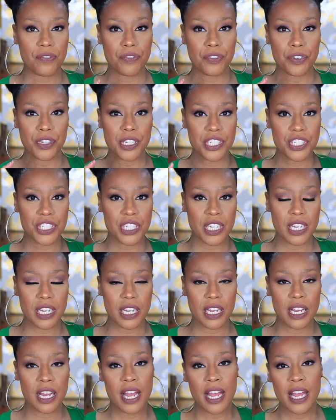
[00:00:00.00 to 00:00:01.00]

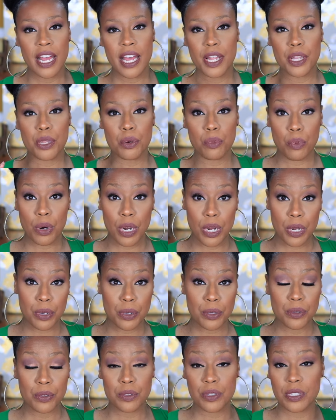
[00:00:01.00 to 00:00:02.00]
freesia and the
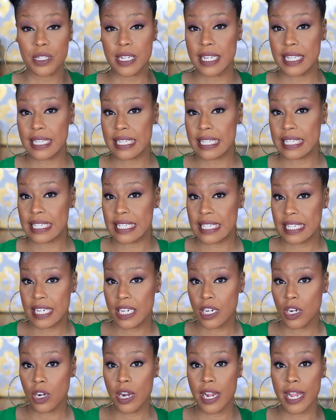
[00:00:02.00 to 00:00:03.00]
rose and the
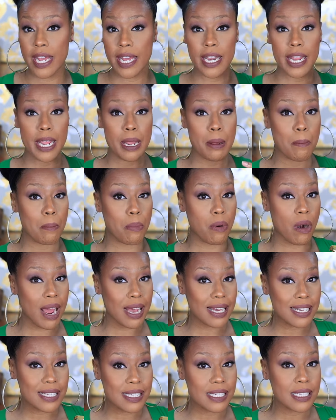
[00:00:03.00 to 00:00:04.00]
cedar and
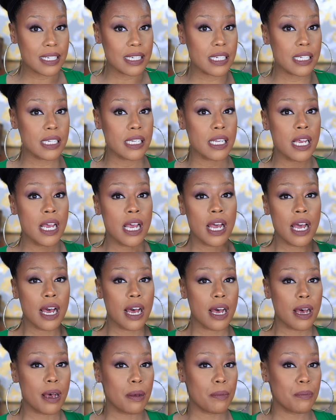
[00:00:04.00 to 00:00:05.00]
ambroxan,
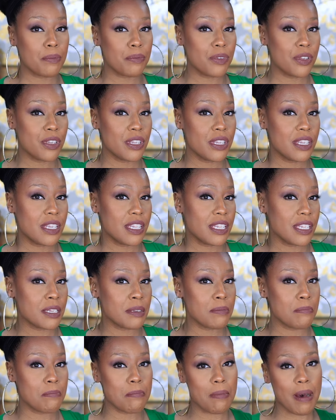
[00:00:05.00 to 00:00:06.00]

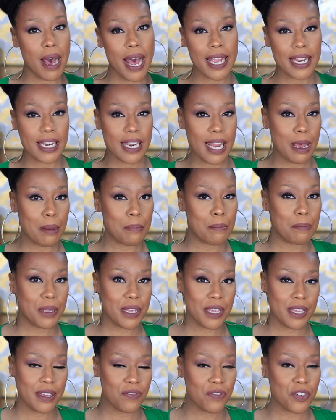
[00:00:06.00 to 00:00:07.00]
this might not
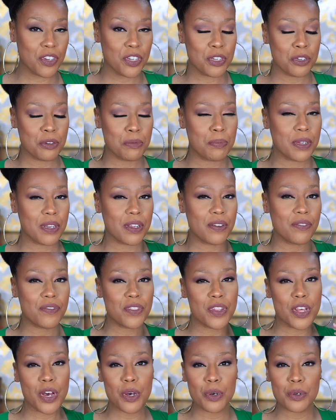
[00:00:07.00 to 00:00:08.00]
be for you. But
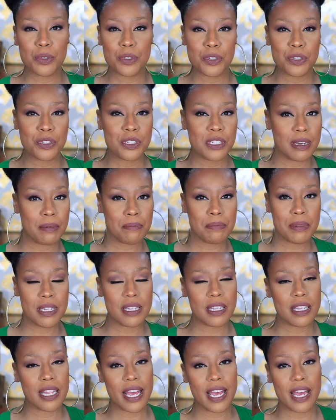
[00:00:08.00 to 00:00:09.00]
if those are
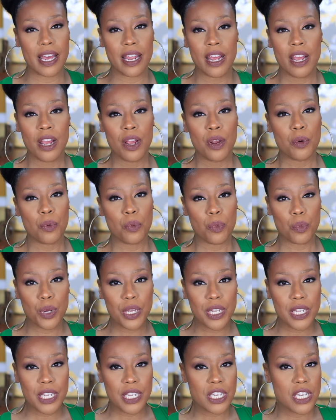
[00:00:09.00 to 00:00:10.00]
something that
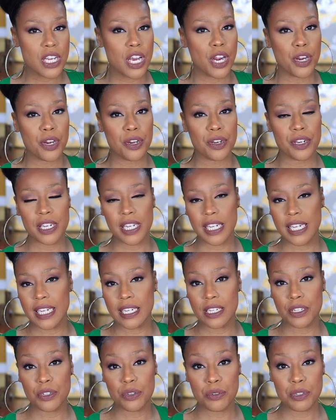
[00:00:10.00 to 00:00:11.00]
really turn
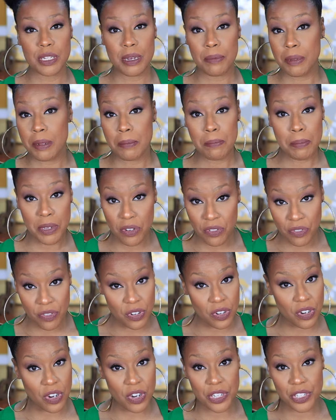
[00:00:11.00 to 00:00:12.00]
into something
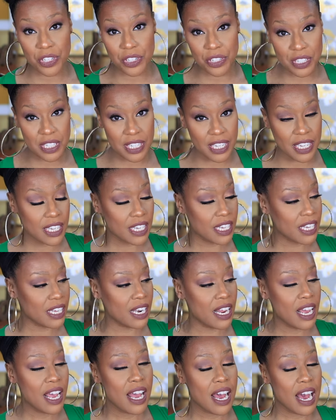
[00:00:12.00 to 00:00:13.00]
beautiful on your
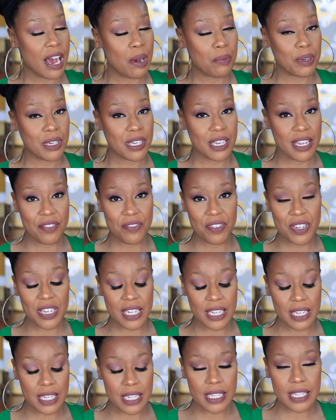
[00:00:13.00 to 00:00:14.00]
skin, I would
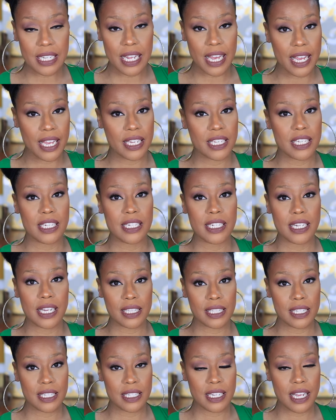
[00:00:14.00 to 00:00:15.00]
definitely say to
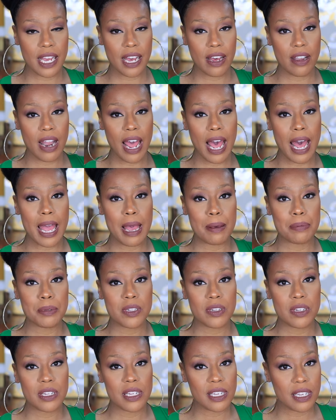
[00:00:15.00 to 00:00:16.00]
check this out. I
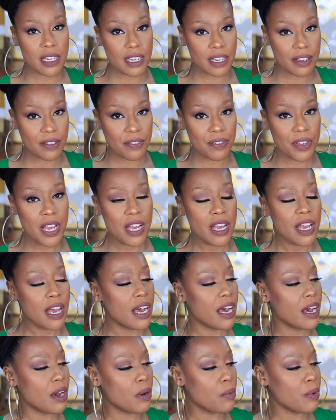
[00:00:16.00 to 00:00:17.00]
absolutely love
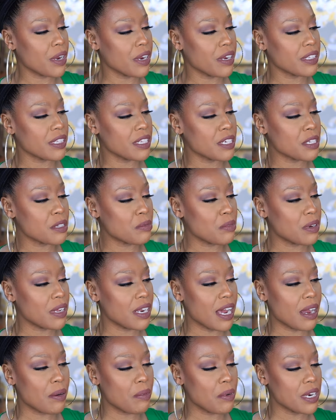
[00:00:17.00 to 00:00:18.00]
wearing this one.
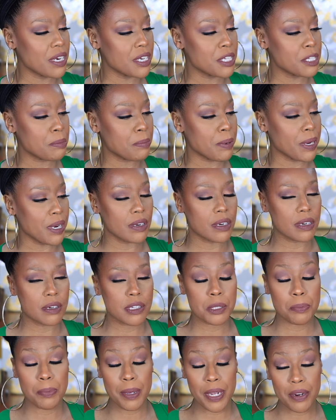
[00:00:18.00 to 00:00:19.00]
I wear it
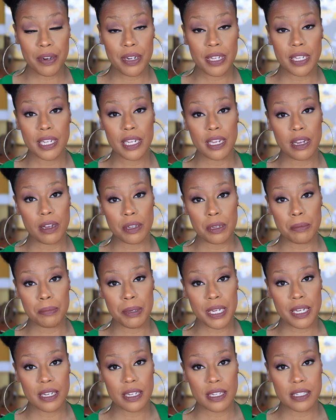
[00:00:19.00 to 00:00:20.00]
sparingly only
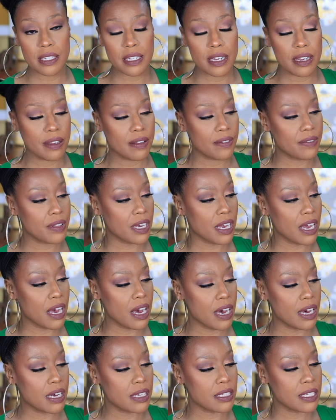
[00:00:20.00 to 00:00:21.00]
because of the
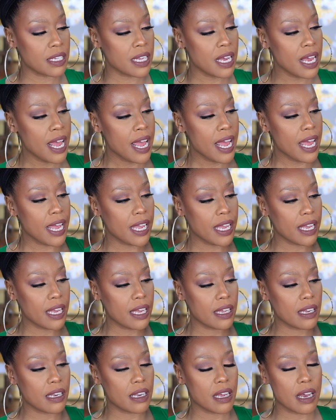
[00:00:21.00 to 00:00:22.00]
cost,
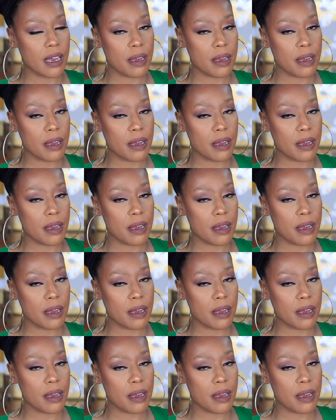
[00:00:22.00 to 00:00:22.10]
and